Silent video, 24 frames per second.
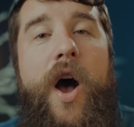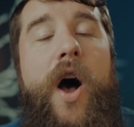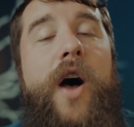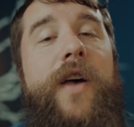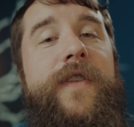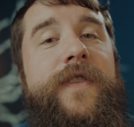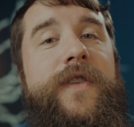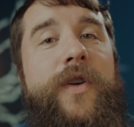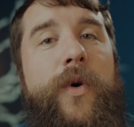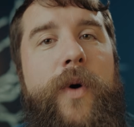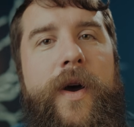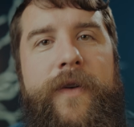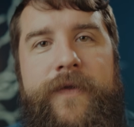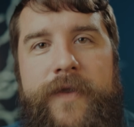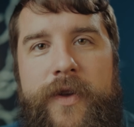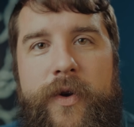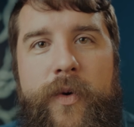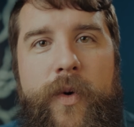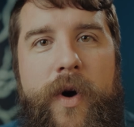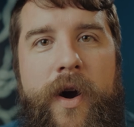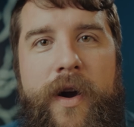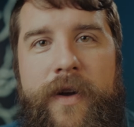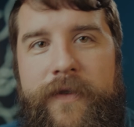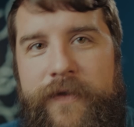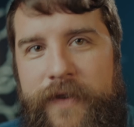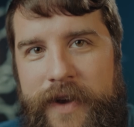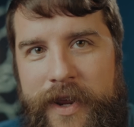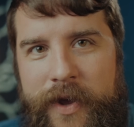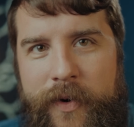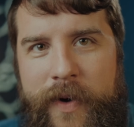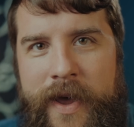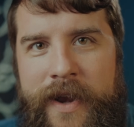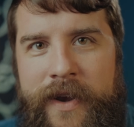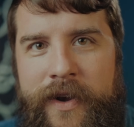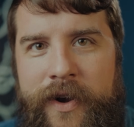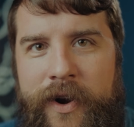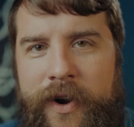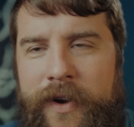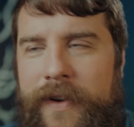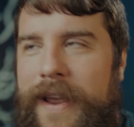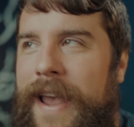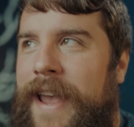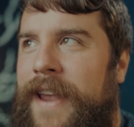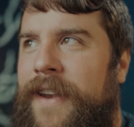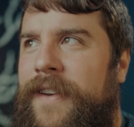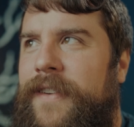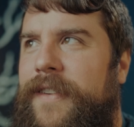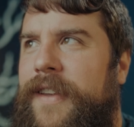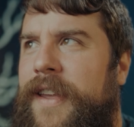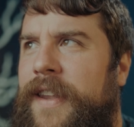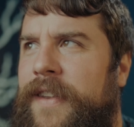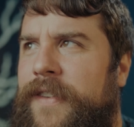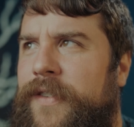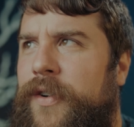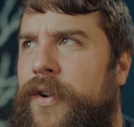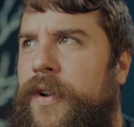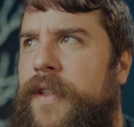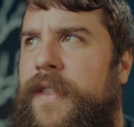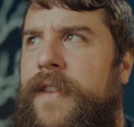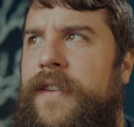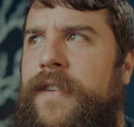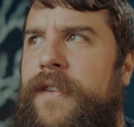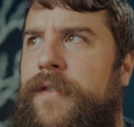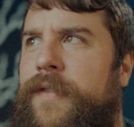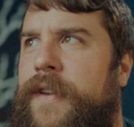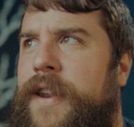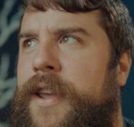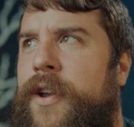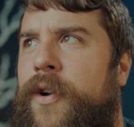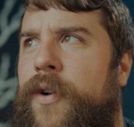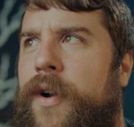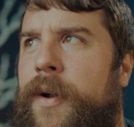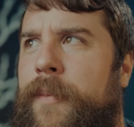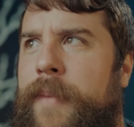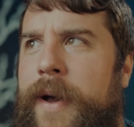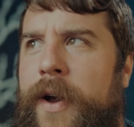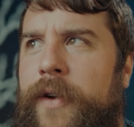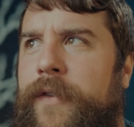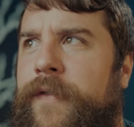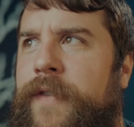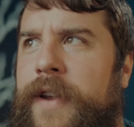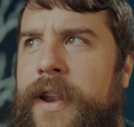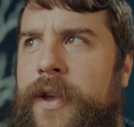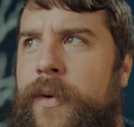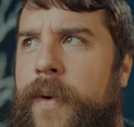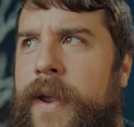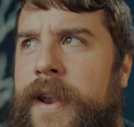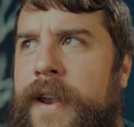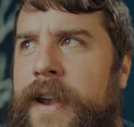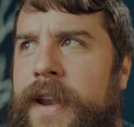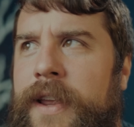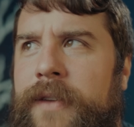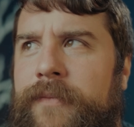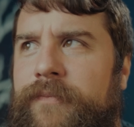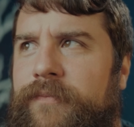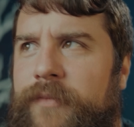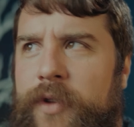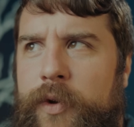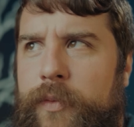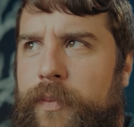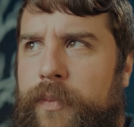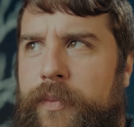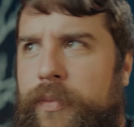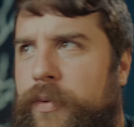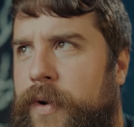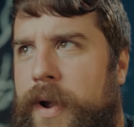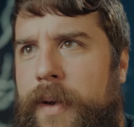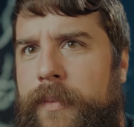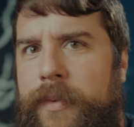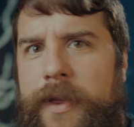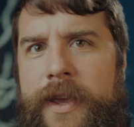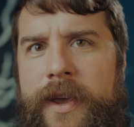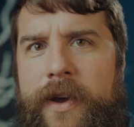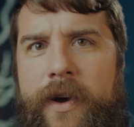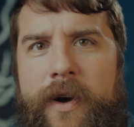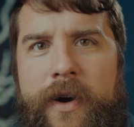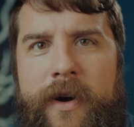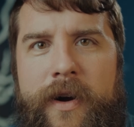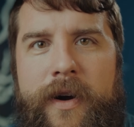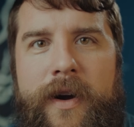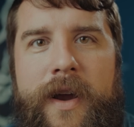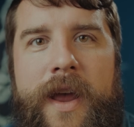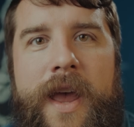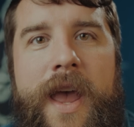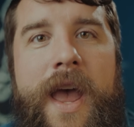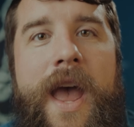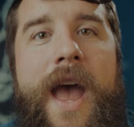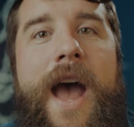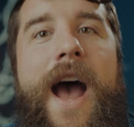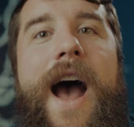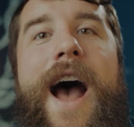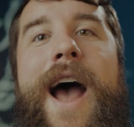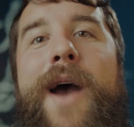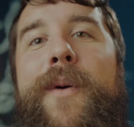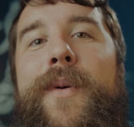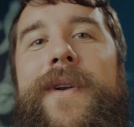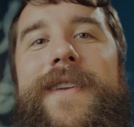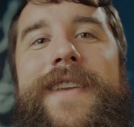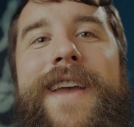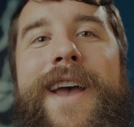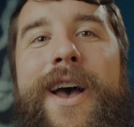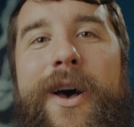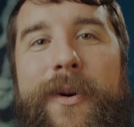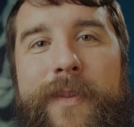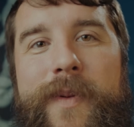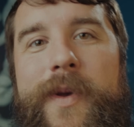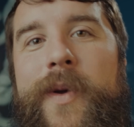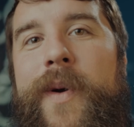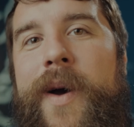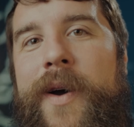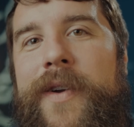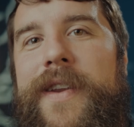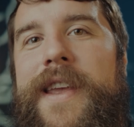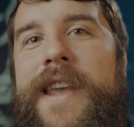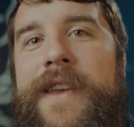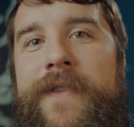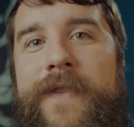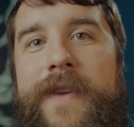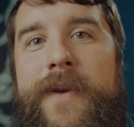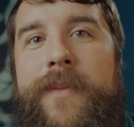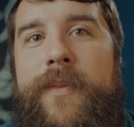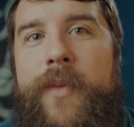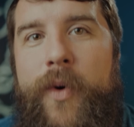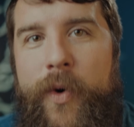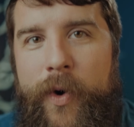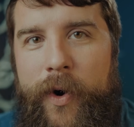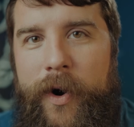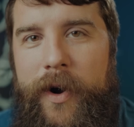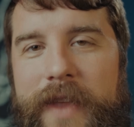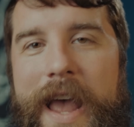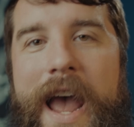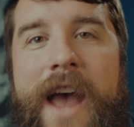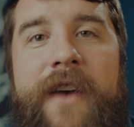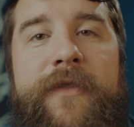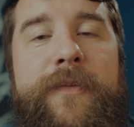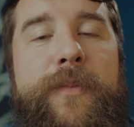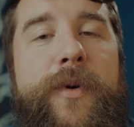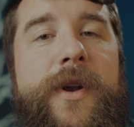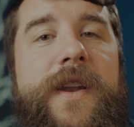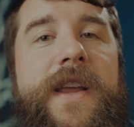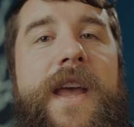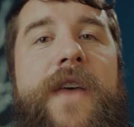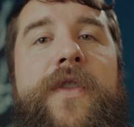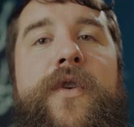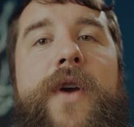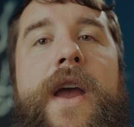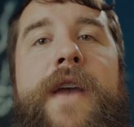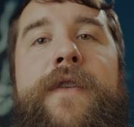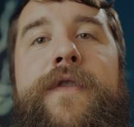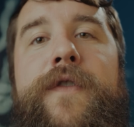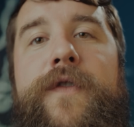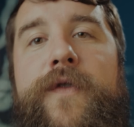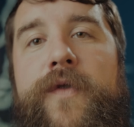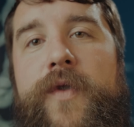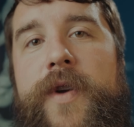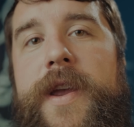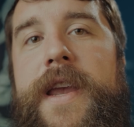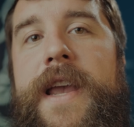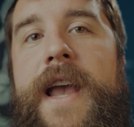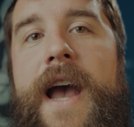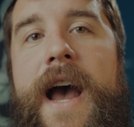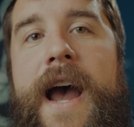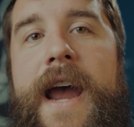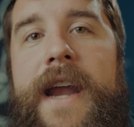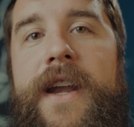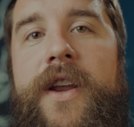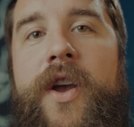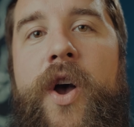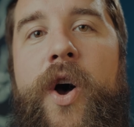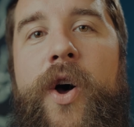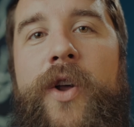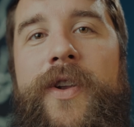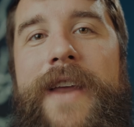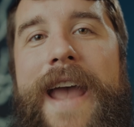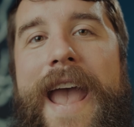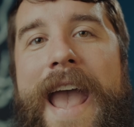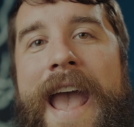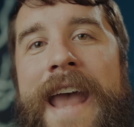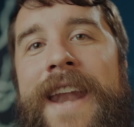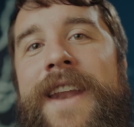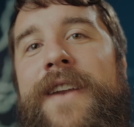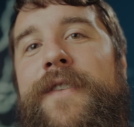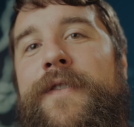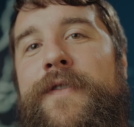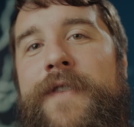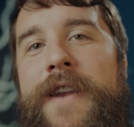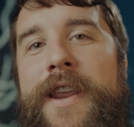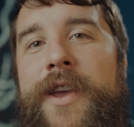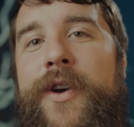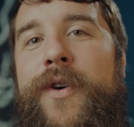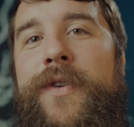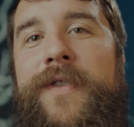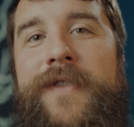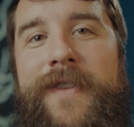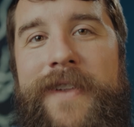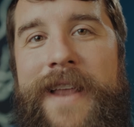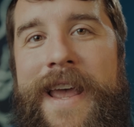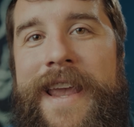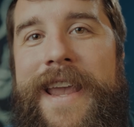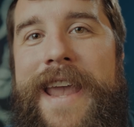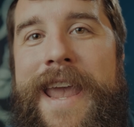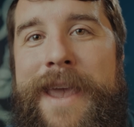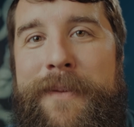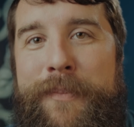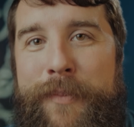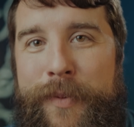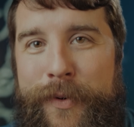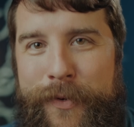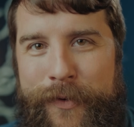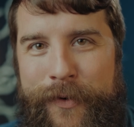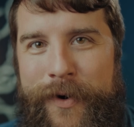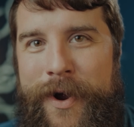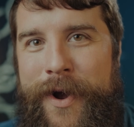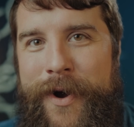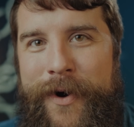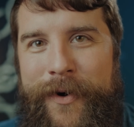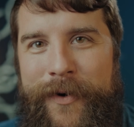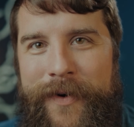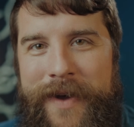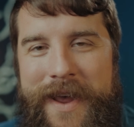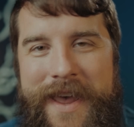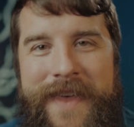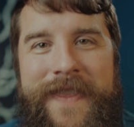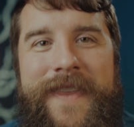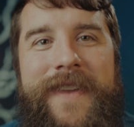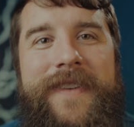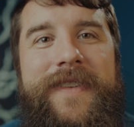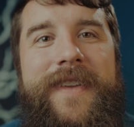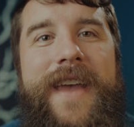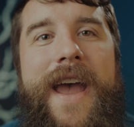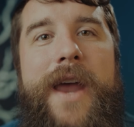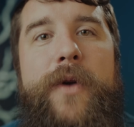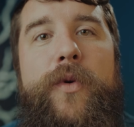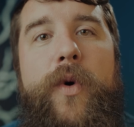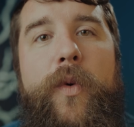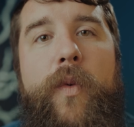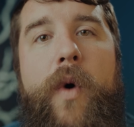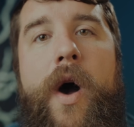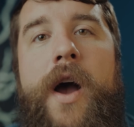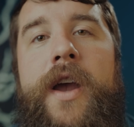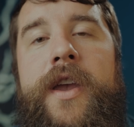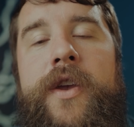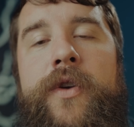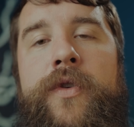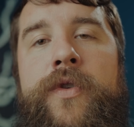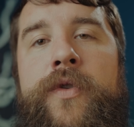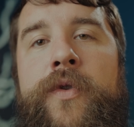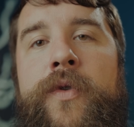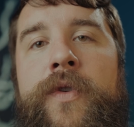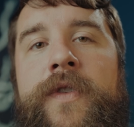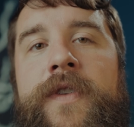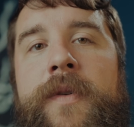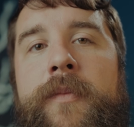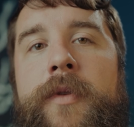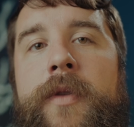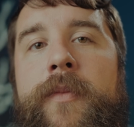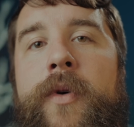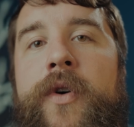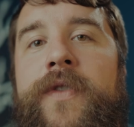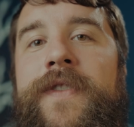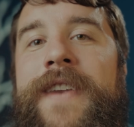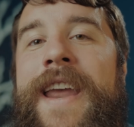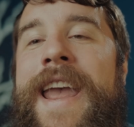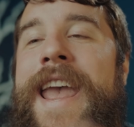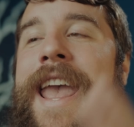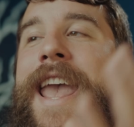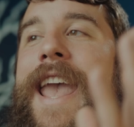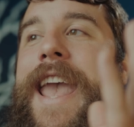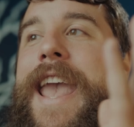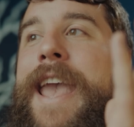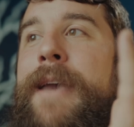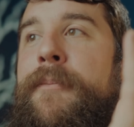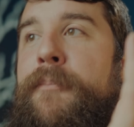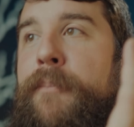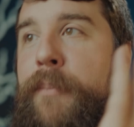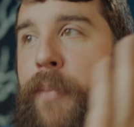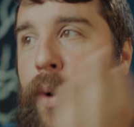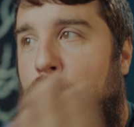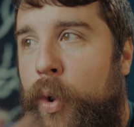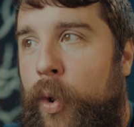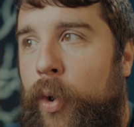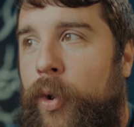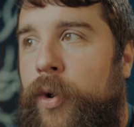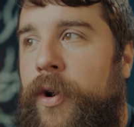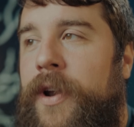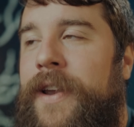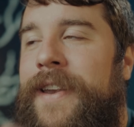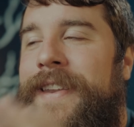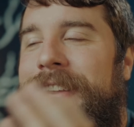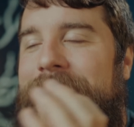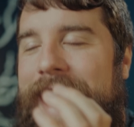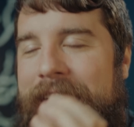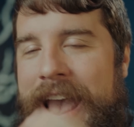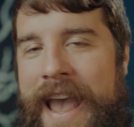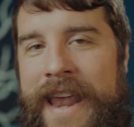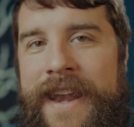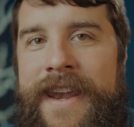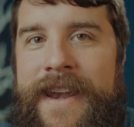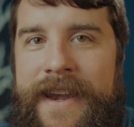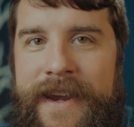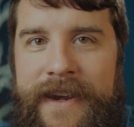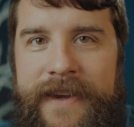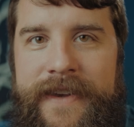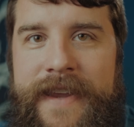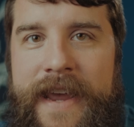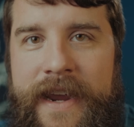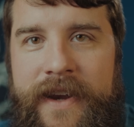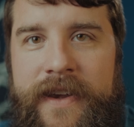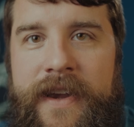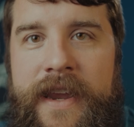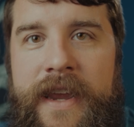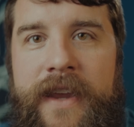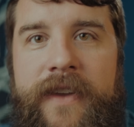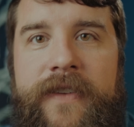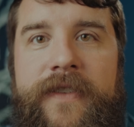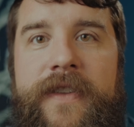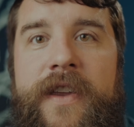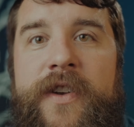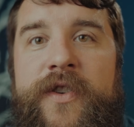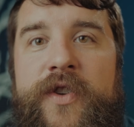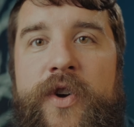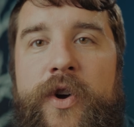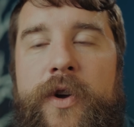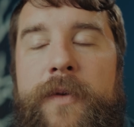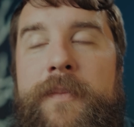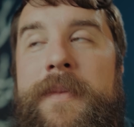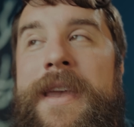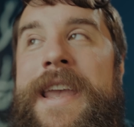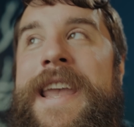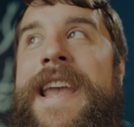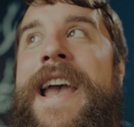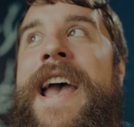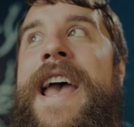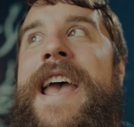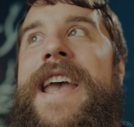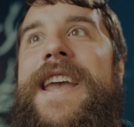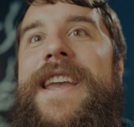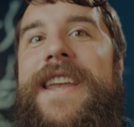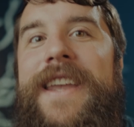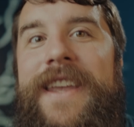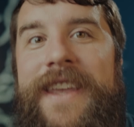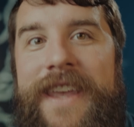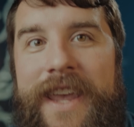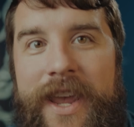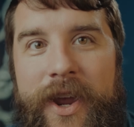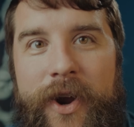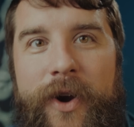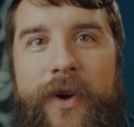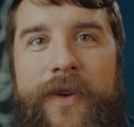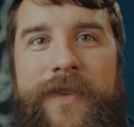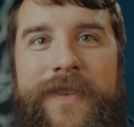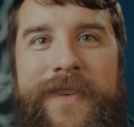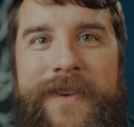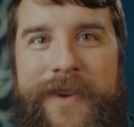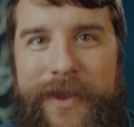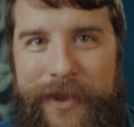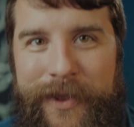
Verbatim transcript: Also, if you are a video editor, and considering this is a video about video editing, you probably are, I want to help you out even more more. I've put together a free guide called Edit Videos Like a Pro, and this guide will walk you through some of the most important editing techniques that took me years to